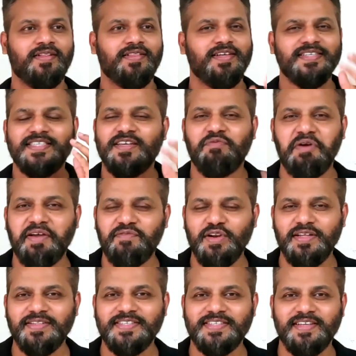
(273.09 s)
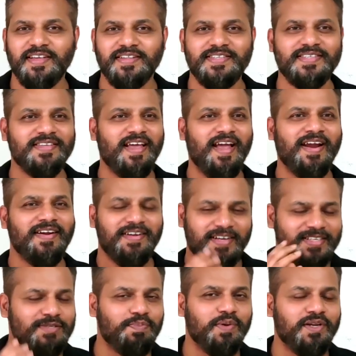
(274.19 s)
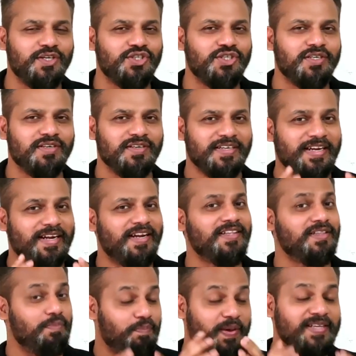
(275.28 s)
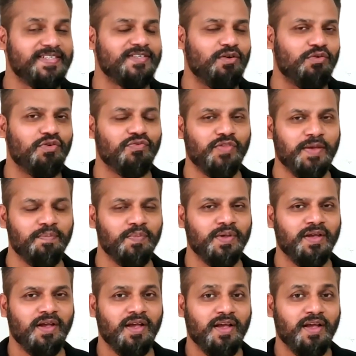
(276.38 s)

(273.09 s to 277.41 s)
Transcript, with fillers: their survival instincts and desperation getting the best out of them,